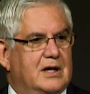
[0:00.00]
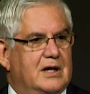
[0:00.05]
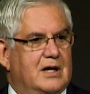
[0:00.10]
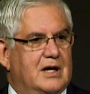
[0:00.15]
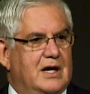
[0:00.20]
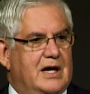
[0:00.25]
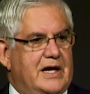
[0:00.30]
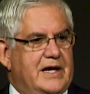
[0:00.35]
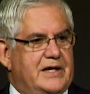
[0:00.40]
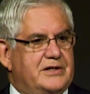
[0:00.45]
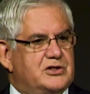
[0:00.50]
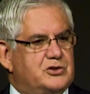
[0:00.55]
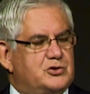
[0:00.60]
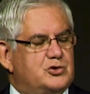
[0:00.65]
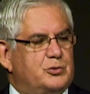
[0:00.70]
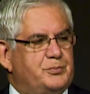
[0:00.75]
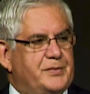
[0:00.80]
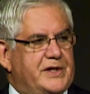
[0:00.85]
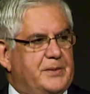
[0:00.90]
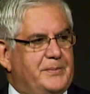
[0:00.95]
And it
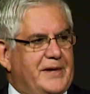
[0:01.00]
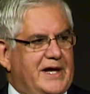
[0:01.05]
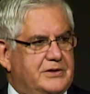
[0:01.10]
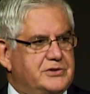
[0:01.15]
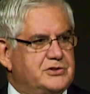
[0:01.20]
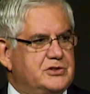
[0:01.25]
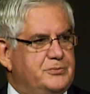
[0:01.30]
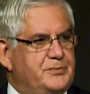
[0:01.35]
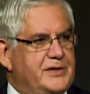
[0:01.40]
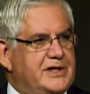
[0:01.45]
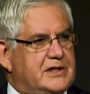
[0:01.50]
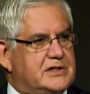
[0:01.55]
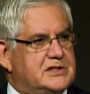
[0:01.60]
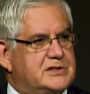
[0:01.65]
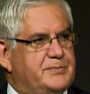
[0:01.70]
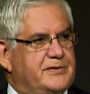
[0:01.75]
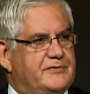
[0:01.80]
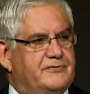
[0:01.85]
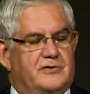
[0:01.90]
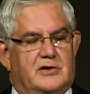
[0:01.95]
took me about 2 minutes
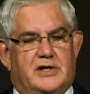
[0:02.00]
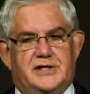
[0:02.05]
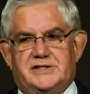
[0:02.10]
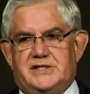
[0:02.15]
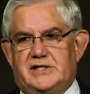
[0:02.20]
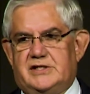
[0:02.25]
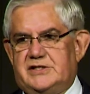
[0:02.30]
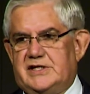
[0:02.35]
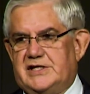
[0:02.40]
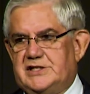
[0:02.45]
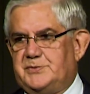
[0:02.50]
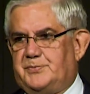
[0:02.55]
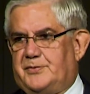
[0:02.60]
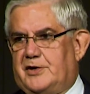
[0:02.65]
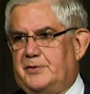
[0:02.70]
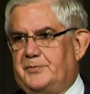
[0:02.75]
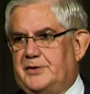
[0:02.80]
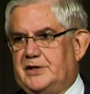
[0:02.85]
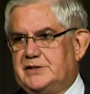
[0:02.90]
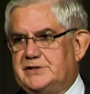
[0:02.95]
before I said, yes,
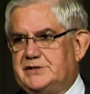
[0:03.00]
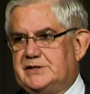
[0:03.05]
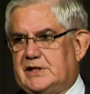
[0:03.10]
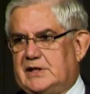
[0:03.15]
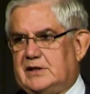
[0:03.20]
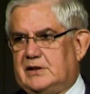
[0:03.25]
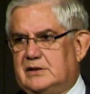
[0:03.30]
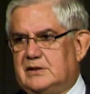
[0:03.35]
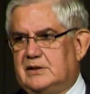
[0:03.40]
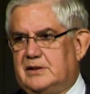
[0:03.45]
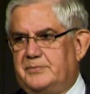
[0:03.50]
Prime Minister,